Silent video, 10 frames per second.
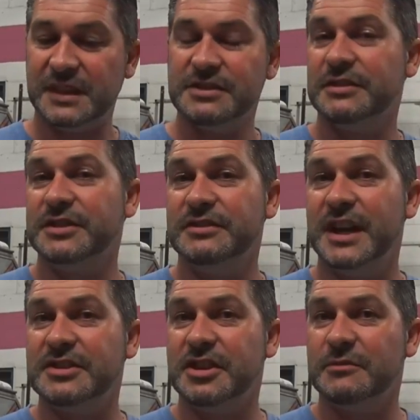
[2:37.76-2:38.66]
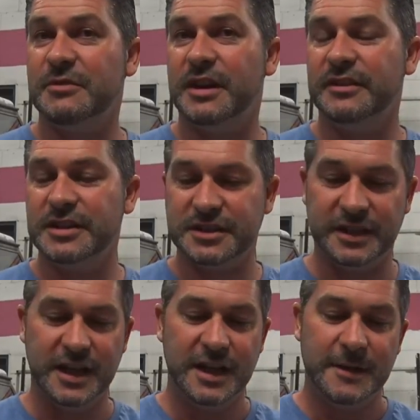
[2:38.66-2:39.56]
So it did that job quite nicely.
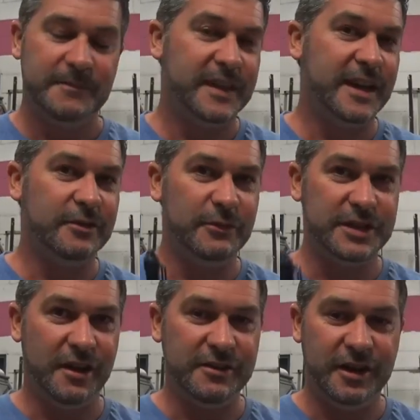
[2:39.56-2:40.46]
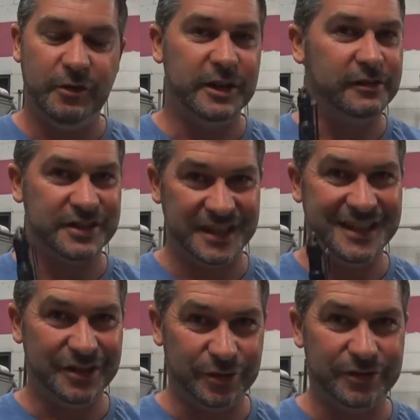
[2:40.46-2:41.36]
Now, we don't know whether it's
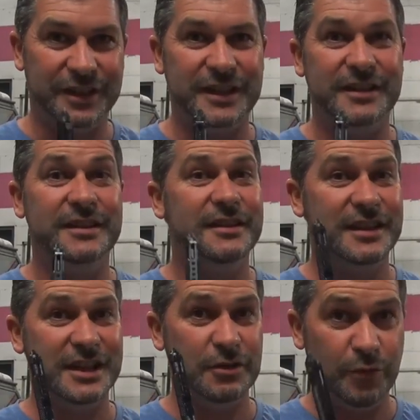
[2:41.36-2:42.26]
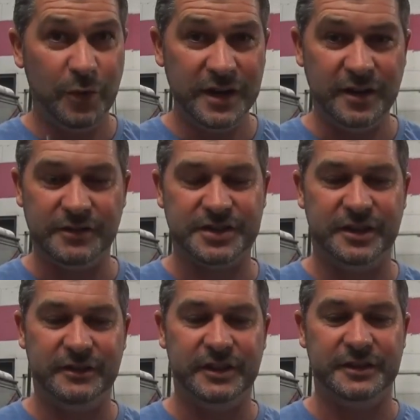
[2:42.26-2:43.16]
any good in the window
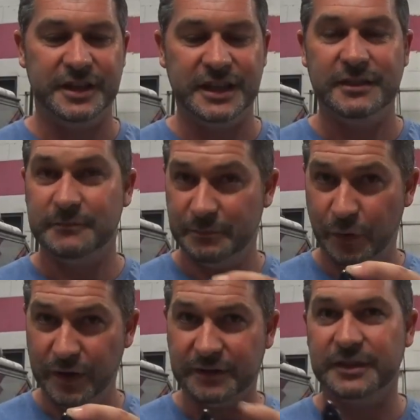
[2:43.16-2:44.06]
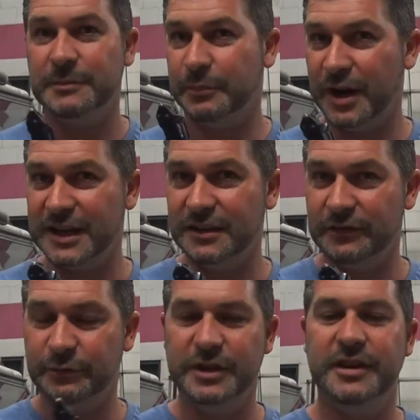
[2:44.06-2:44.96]
side of it, the point, the breaking of
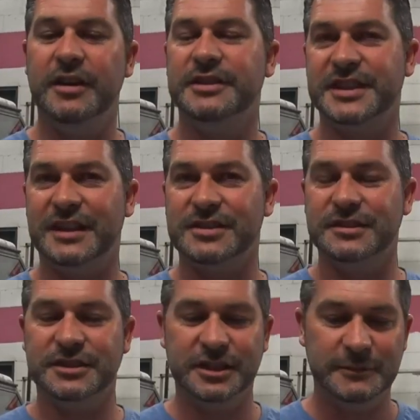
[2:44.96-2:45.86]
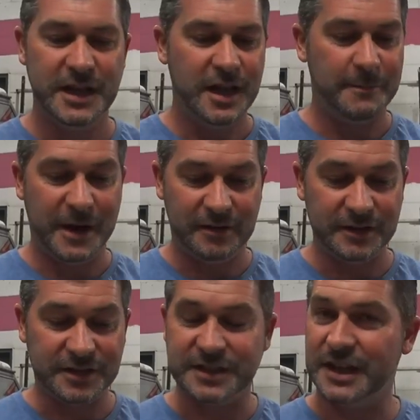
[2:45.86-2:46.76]
the window, the tungsten tip. Apparently,
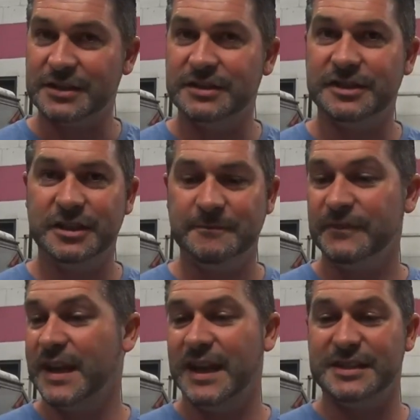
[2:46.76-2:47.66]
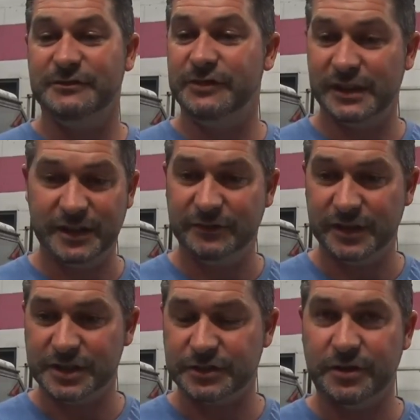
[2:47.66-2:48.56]
it's a tungsten tip. It's very,
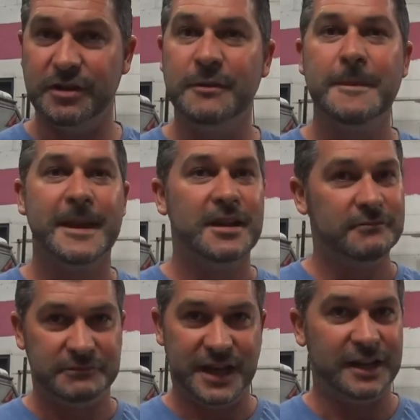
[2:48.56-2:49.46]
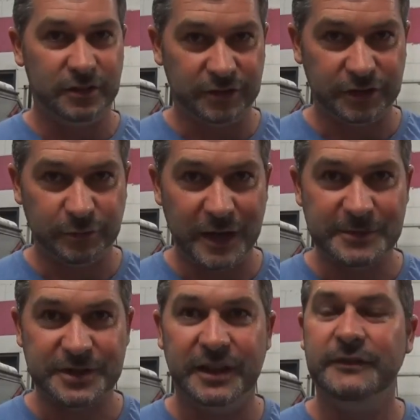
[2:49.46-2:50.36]
very strong take a look at the
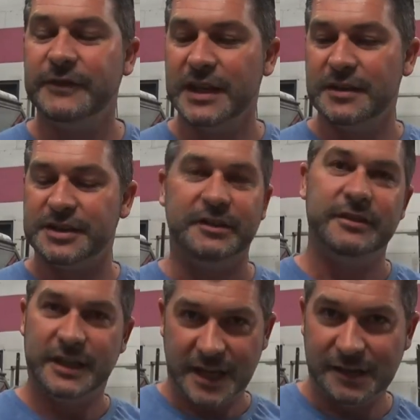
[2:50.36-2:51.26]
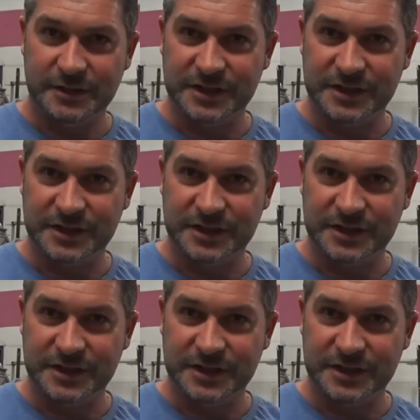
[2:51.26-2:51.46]
website. So here is